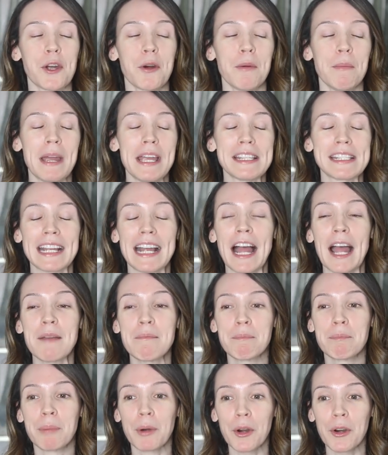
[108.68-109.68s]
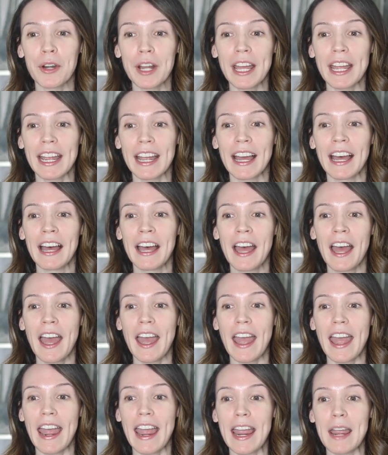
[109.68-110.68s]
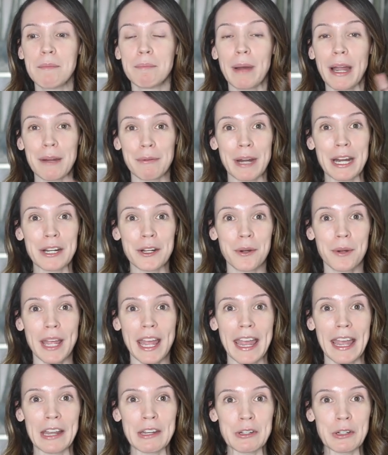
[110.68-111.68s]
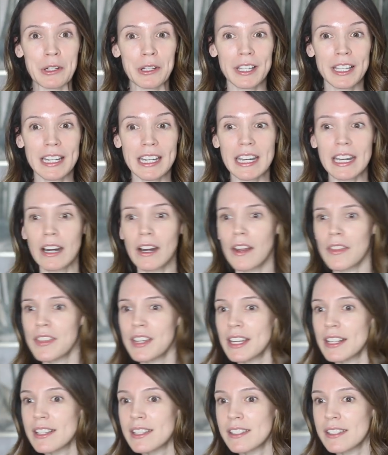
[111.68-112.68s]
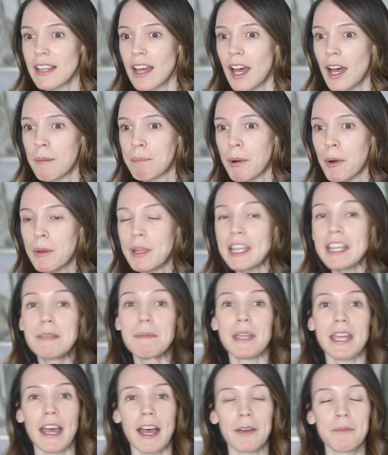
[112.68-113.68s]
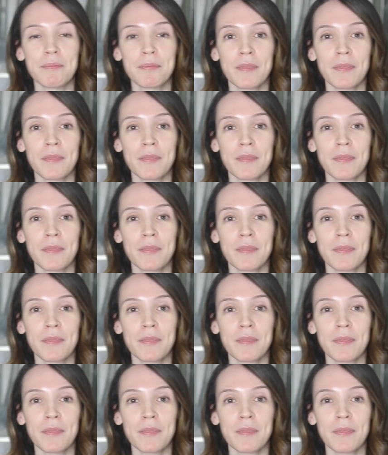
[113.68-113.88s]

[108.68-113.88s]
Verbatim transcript: so amazing. I'm burning a Byredo candle in here. I think it's uh, Bohemia.